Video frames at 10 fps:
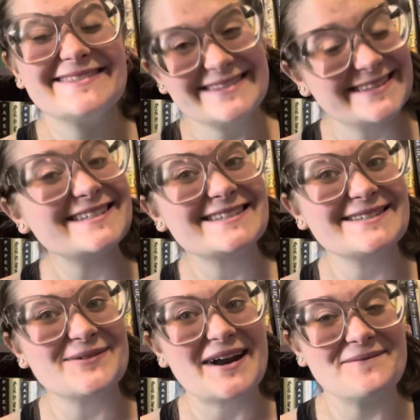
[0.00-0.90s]
this is the
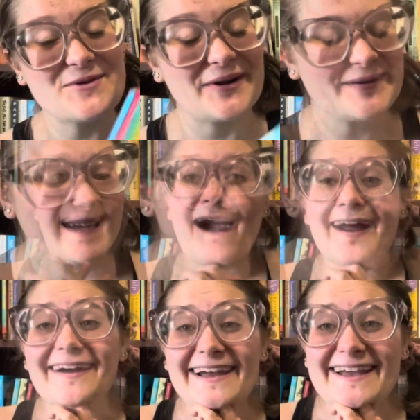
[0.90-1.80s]
one I'm going with. All
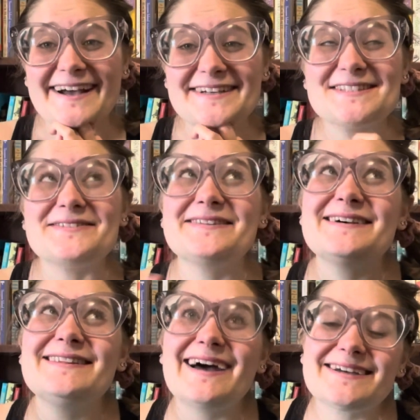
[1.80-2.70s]
right, guys, so the
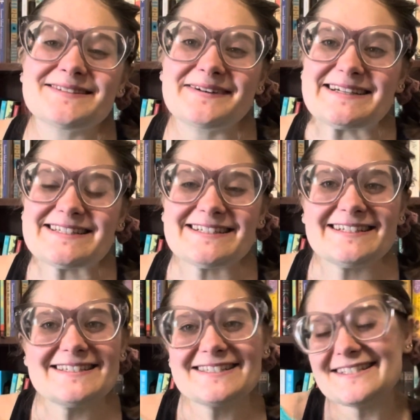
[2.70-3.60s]
last question
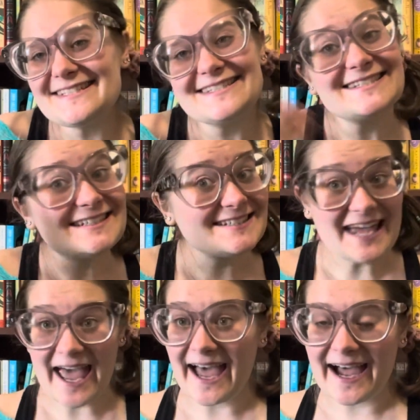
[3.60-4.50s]
is to just
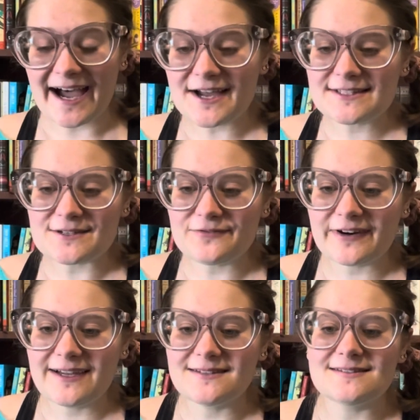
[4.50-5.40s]
tag some
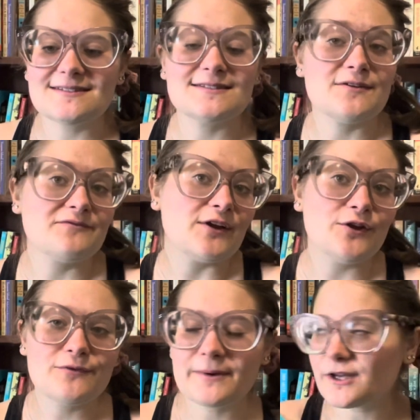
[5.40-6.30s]
friends, some
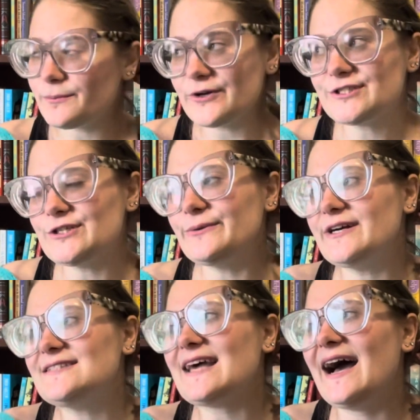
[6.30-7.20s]
fellow
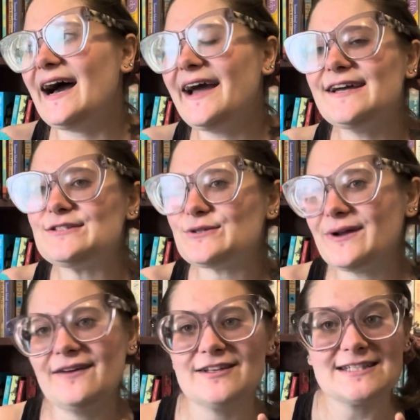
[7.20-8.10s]
booktubers. I don't
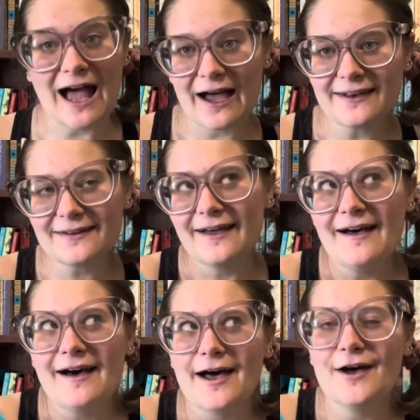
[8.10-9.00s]
have a ton
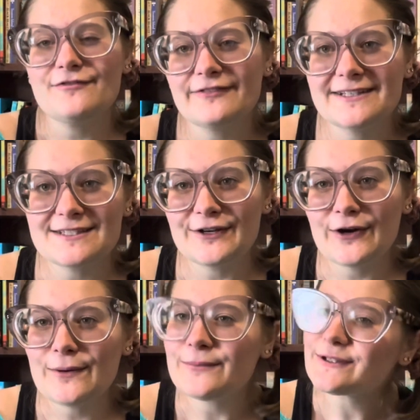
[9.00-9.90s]
of friends here
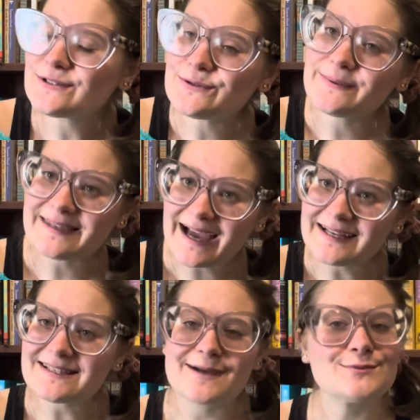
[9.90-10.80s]
on Booktube yet.
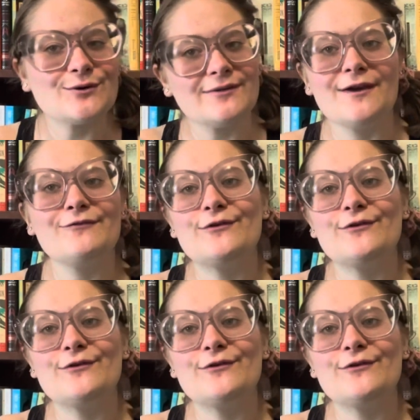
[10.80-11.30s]
I'm so thankful